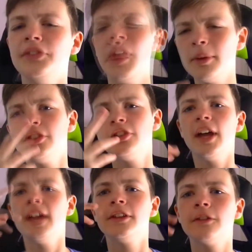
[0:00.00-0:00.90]
Now, in
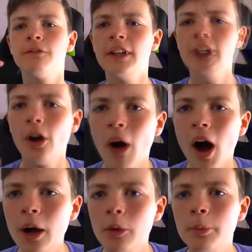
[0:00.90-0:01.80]
today's video,
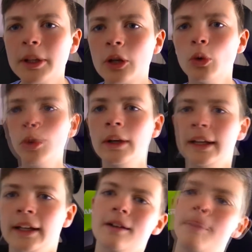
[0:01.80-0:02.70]
I will be
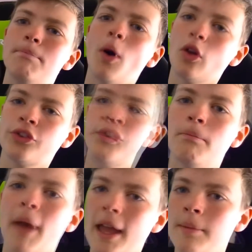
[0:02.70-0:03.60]
calling Boss
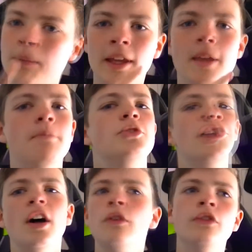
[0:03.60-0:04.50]
Baby
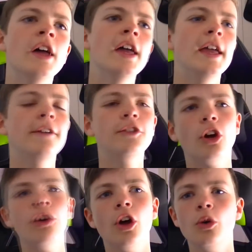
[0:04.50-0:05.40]
himself. If you
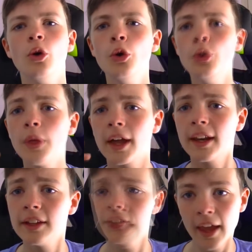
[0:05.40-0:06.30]
don't know who that
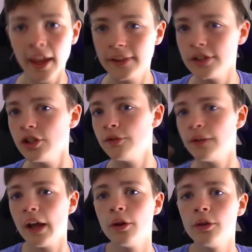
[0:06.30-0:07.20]
is, it's a new
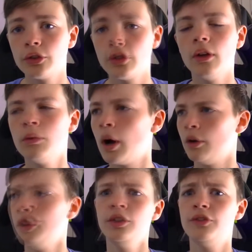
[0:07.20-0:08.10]
video that's, well,
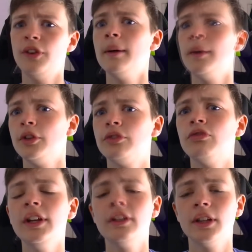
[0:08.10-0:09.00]
a new film that's
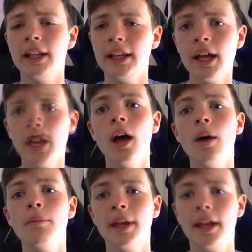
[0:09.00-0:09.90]
recently
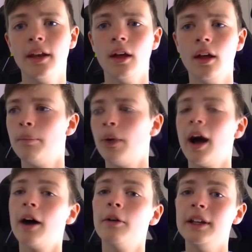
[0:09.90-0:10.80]
been put
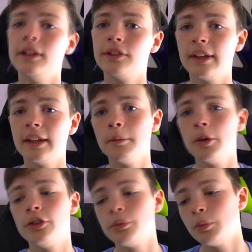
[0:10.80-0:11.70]
out in
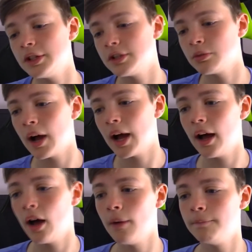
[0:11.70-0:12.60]
cinemas, which is
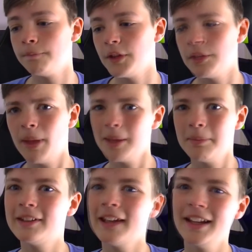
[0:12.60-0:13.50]
where, this baby
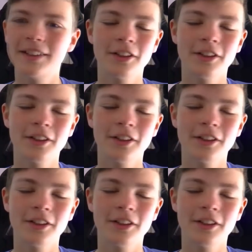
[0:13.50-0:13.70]
takes